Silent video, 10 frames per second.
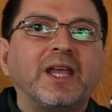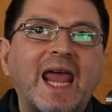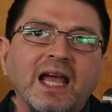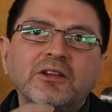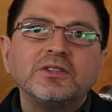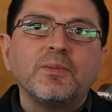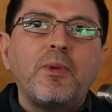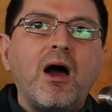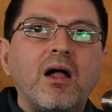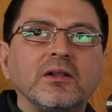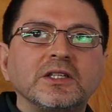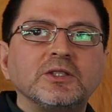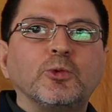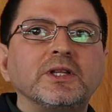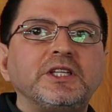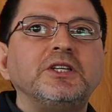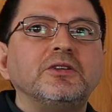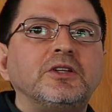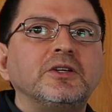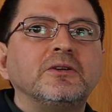you can't use a polish, what
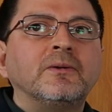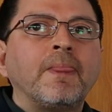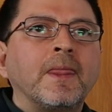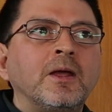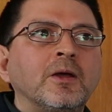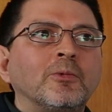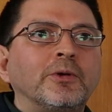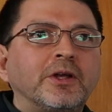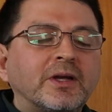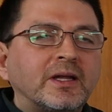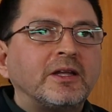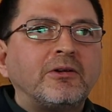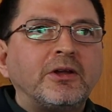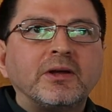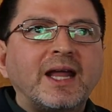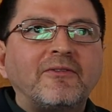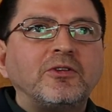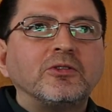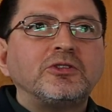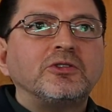do? Well, you're going to have
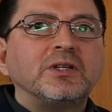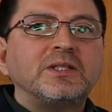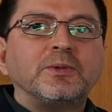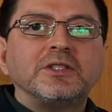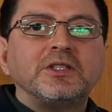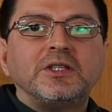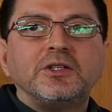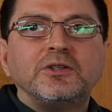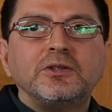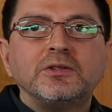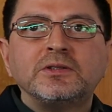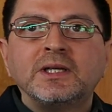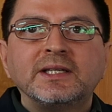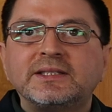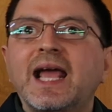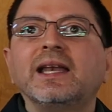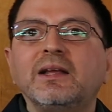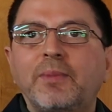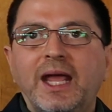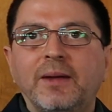no choice but to use
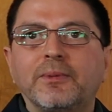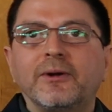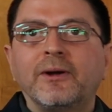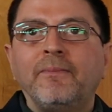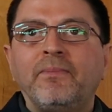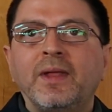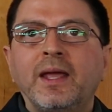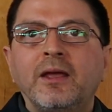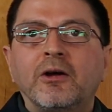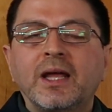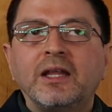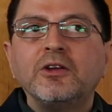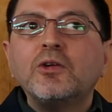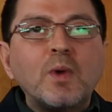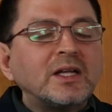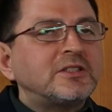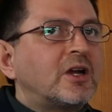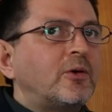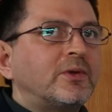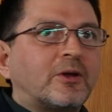sanding paper. Okay, and you don't want to
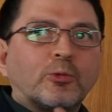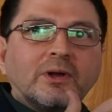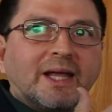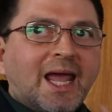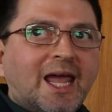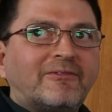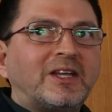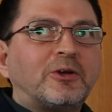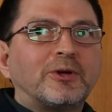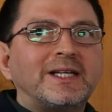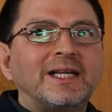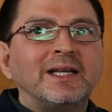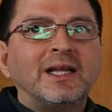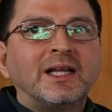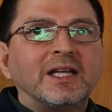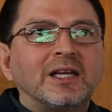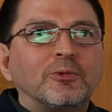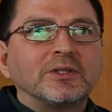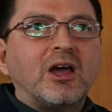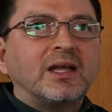start with a really heavy grit.
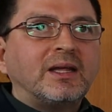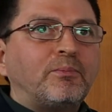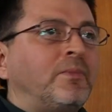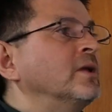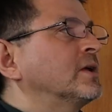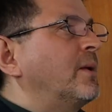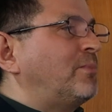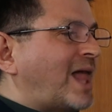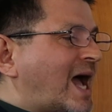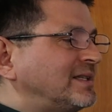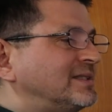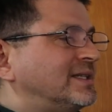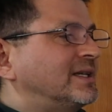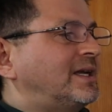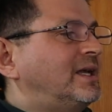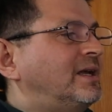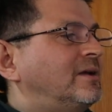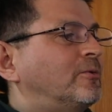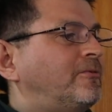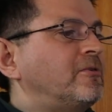We're talking plastic.
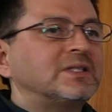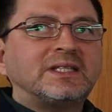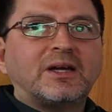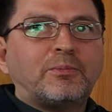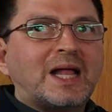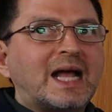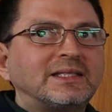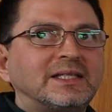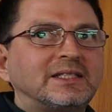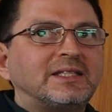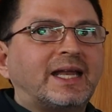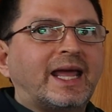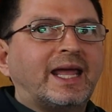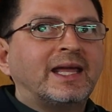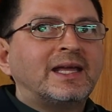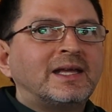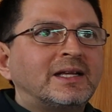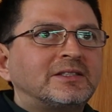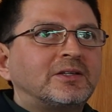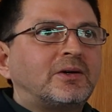We're focusing on plastic today.
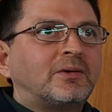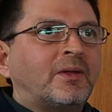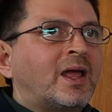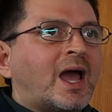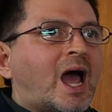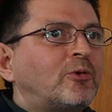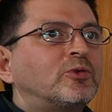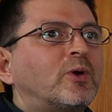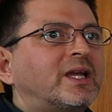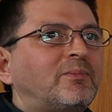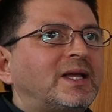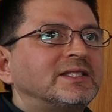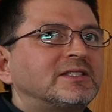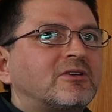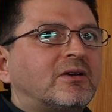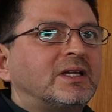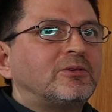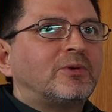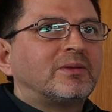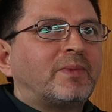So I would recommend
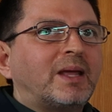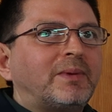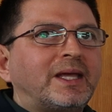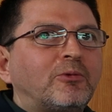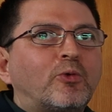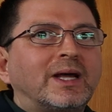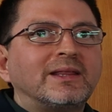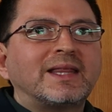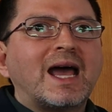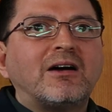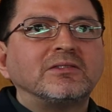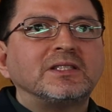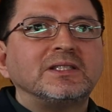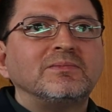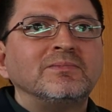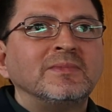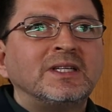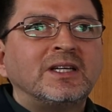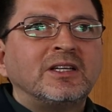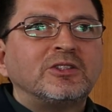starting with maybe 1,000,
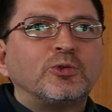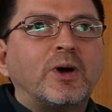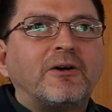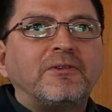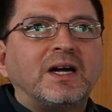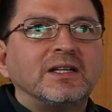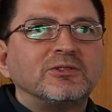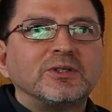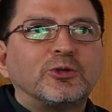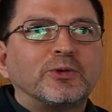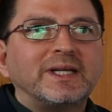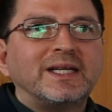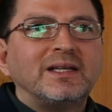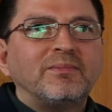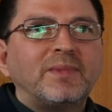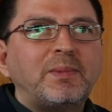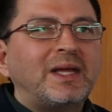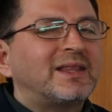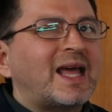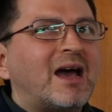1,200 grit, maybe
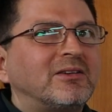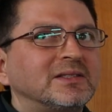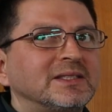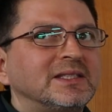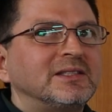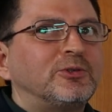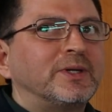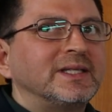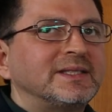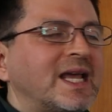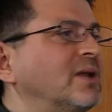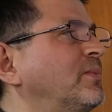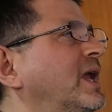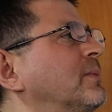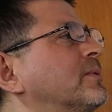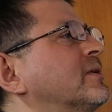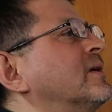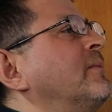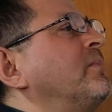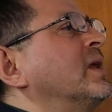1,000 grit
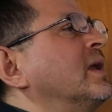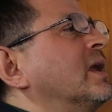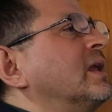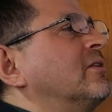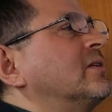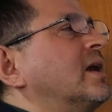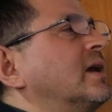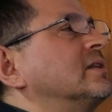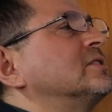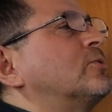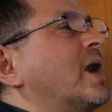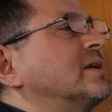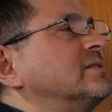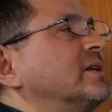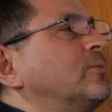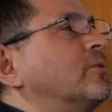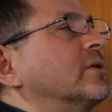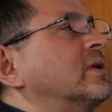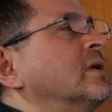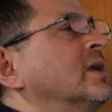sandpaper, and kind of just gradually
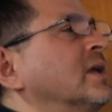work.